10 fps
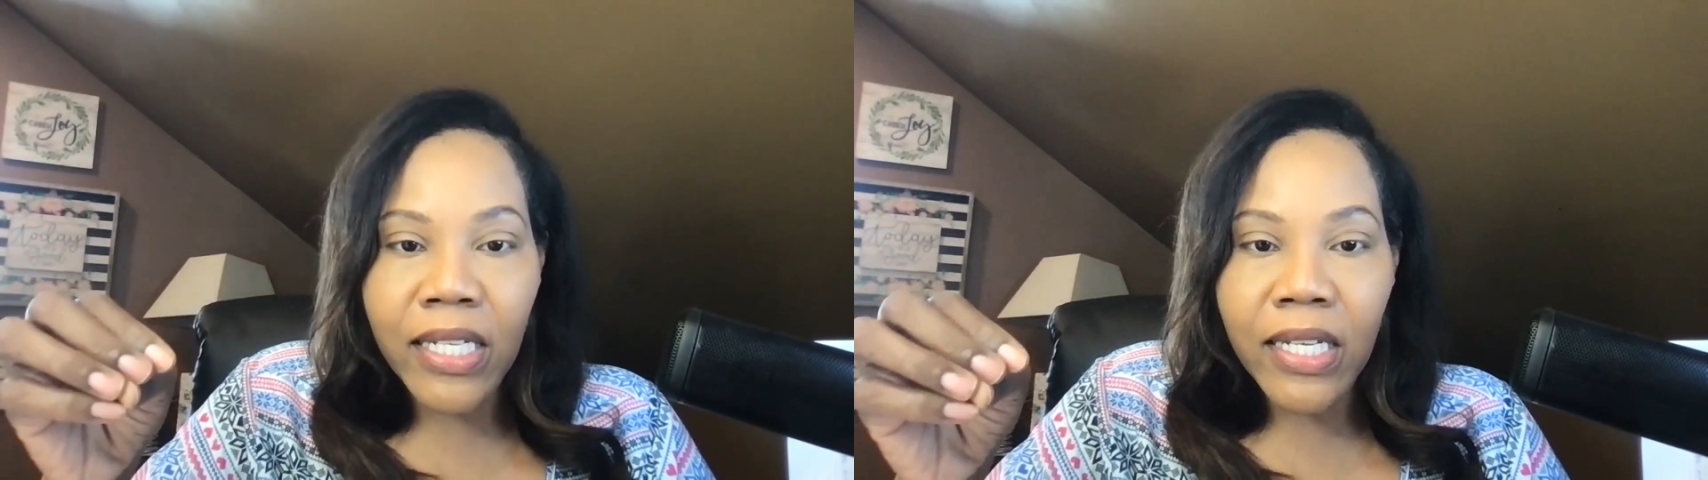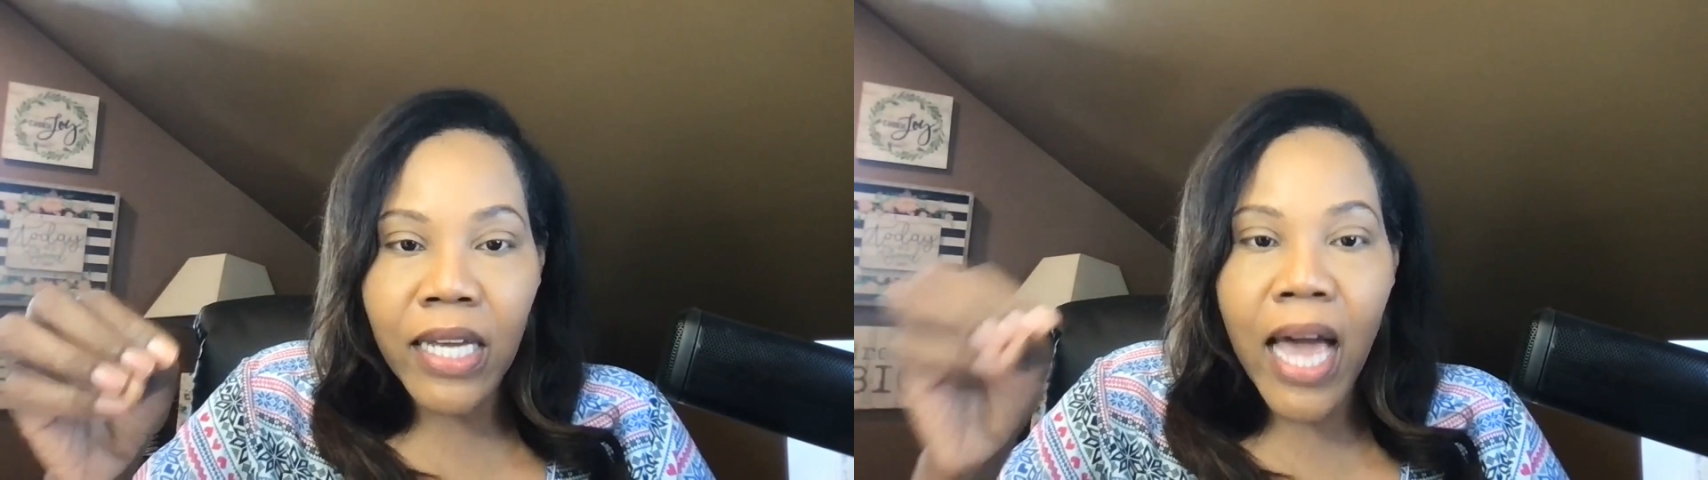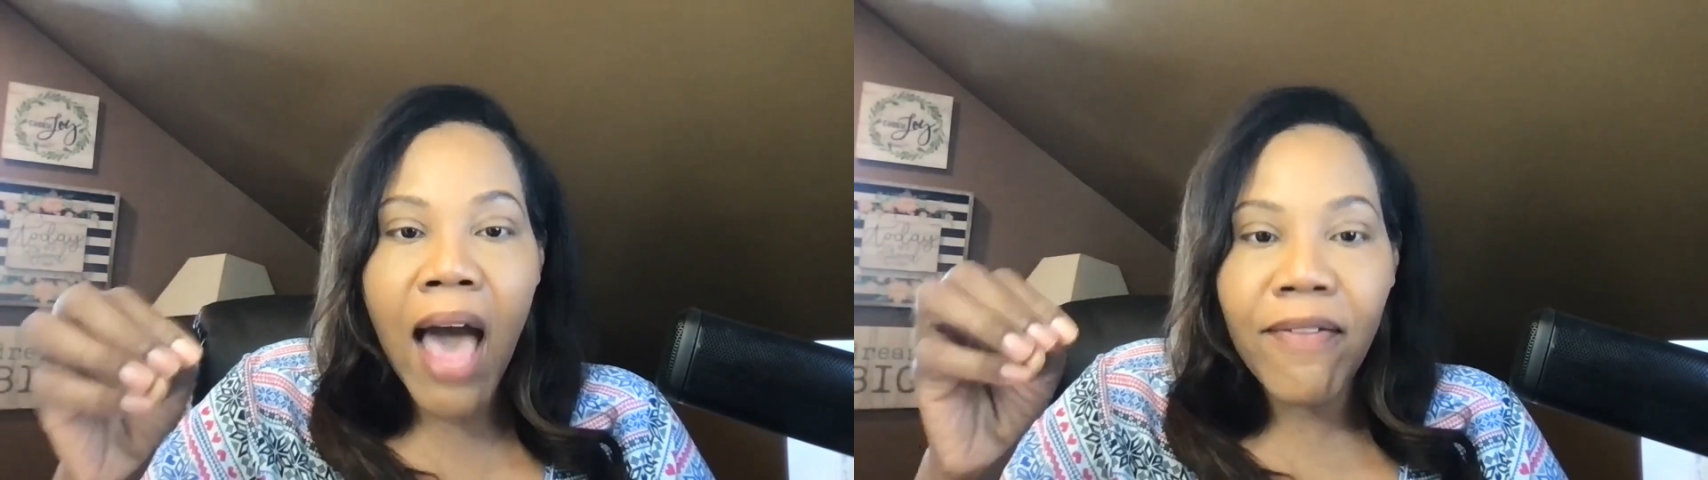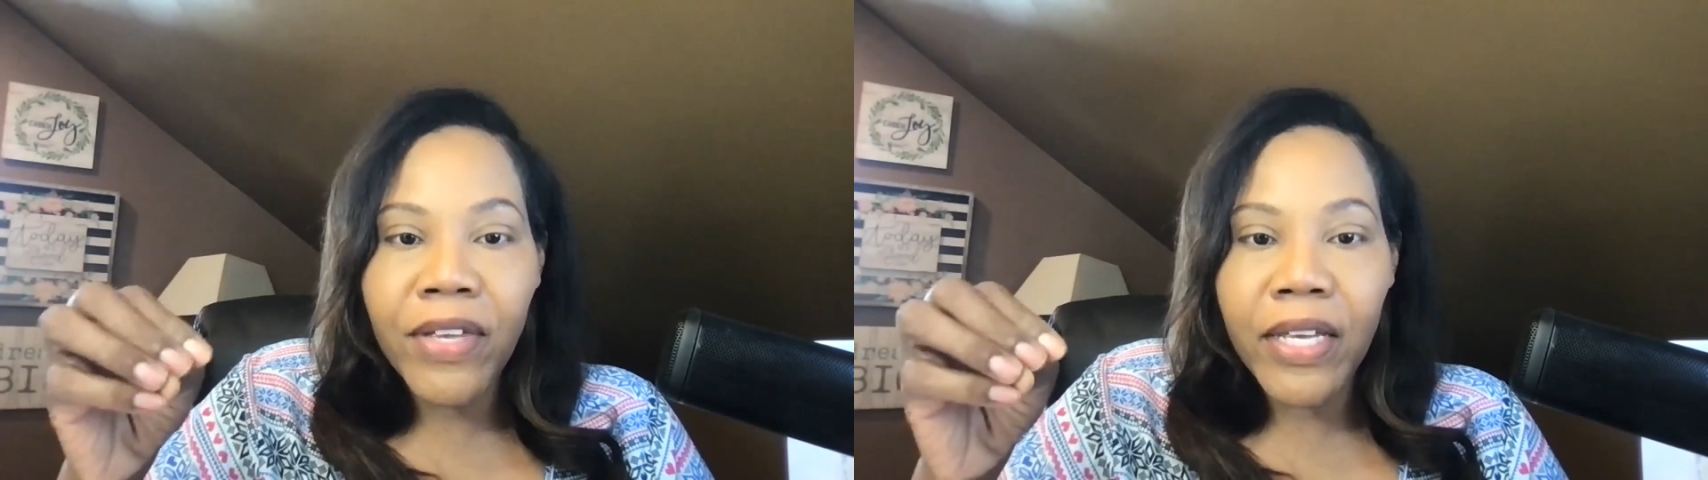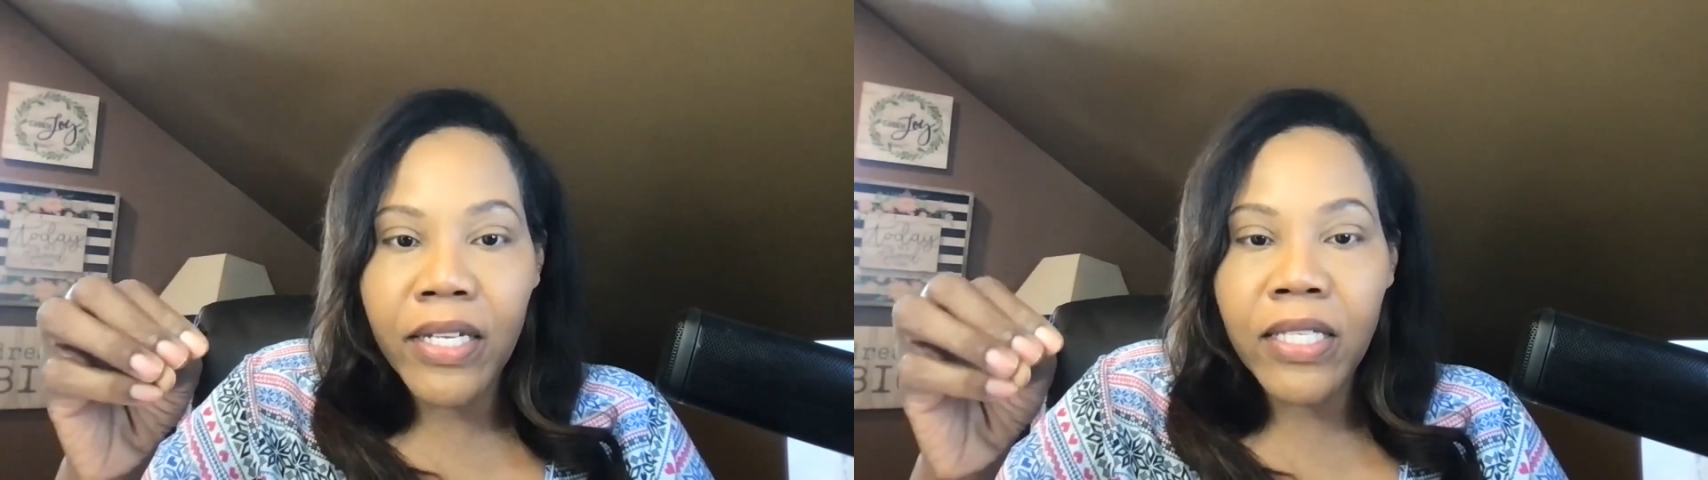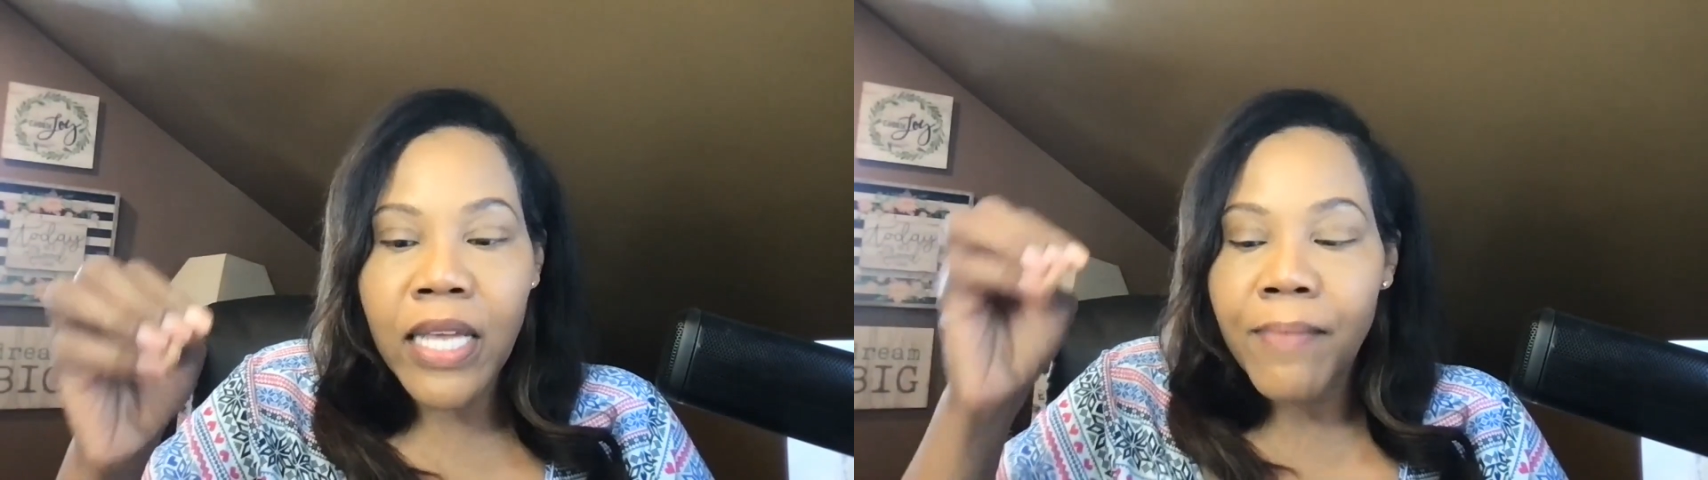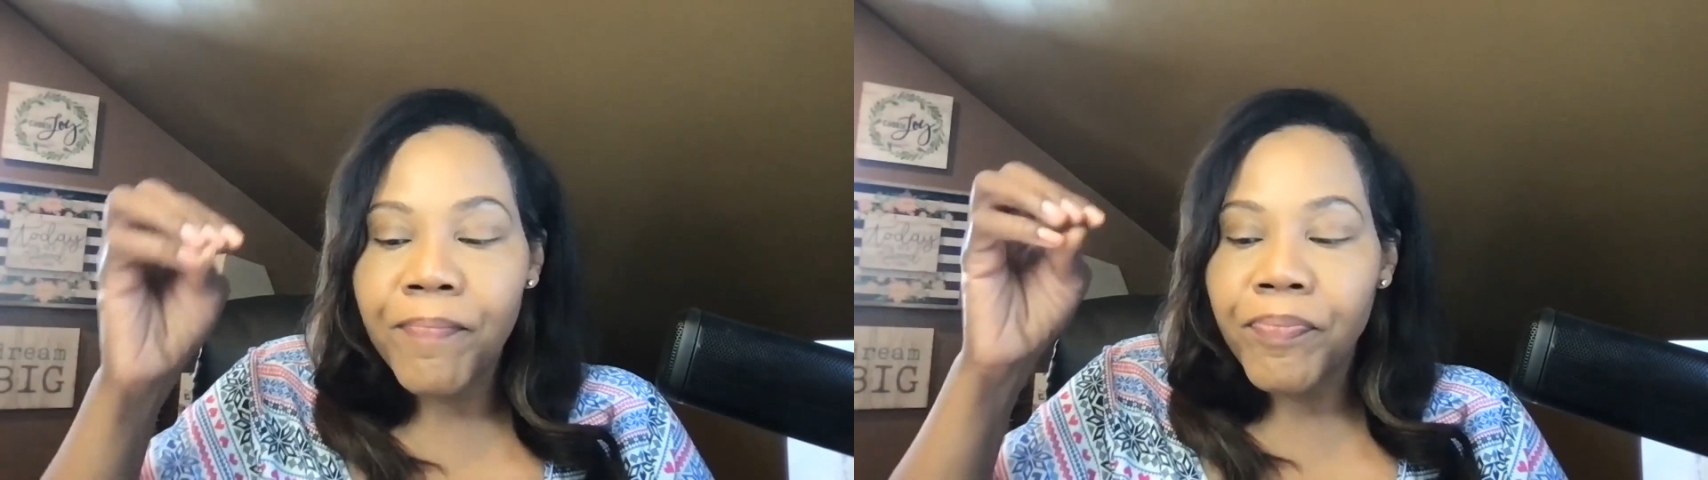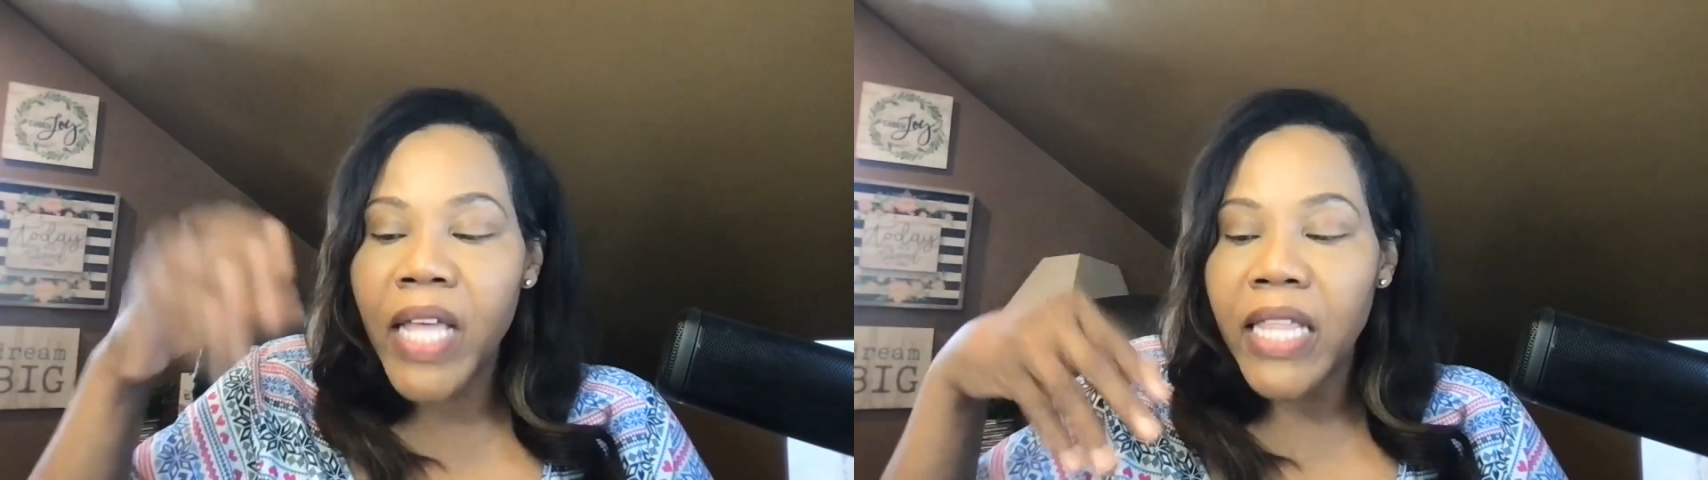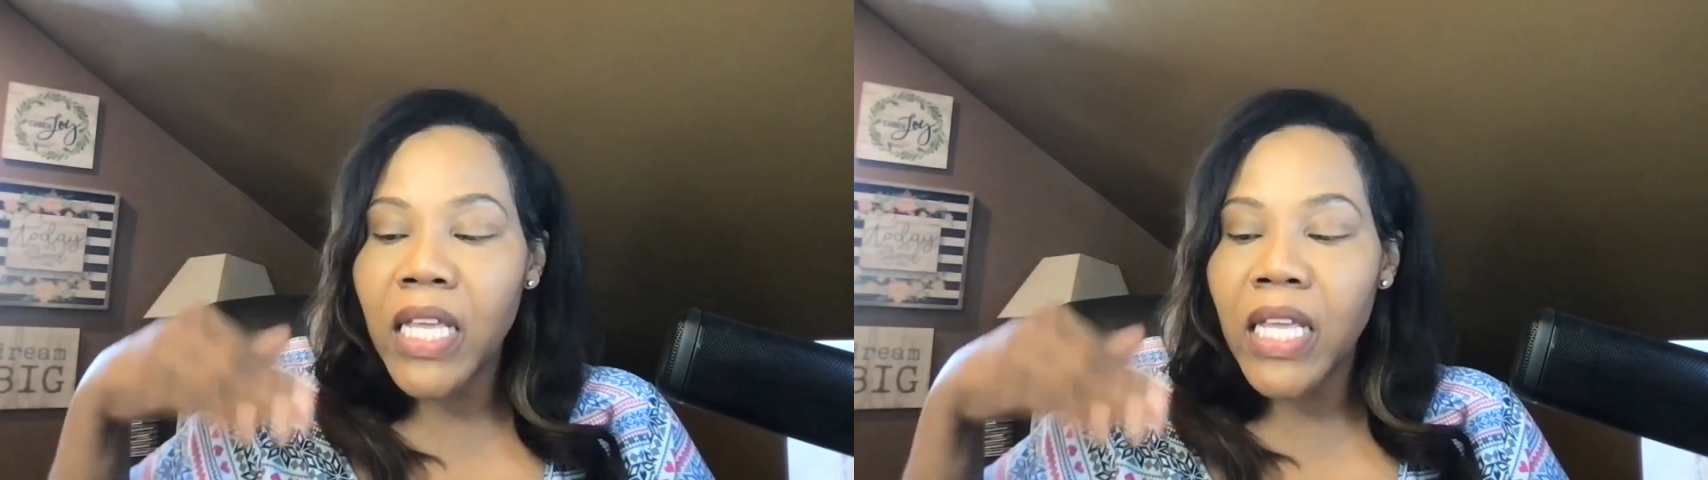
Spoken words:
that